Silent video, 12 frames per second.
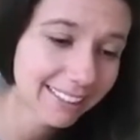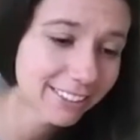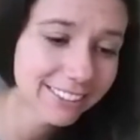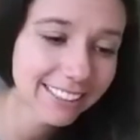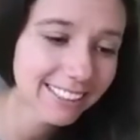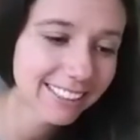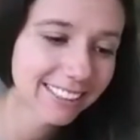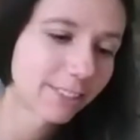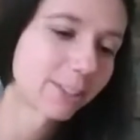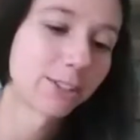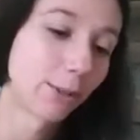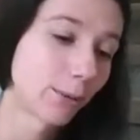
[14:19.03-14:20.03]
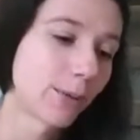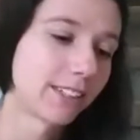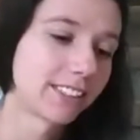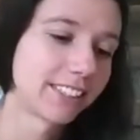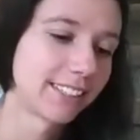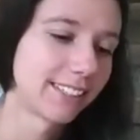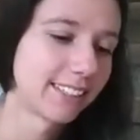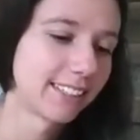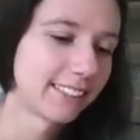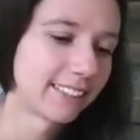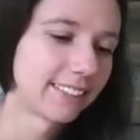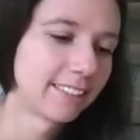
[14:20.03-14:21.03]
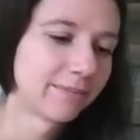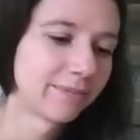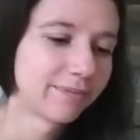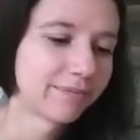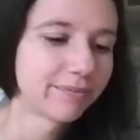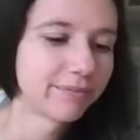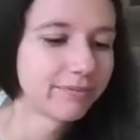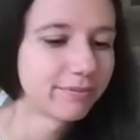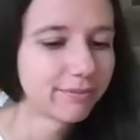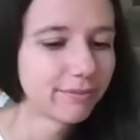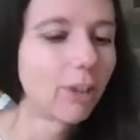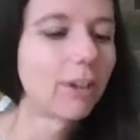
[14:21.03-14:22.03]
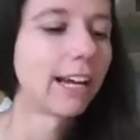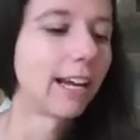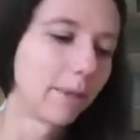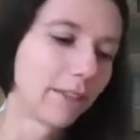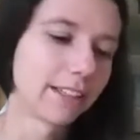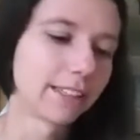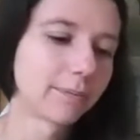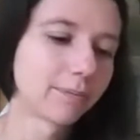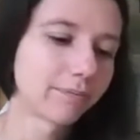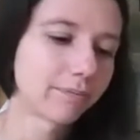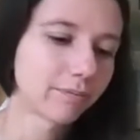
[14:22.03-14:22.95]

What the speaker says: There's no question in there. Okay, how about this?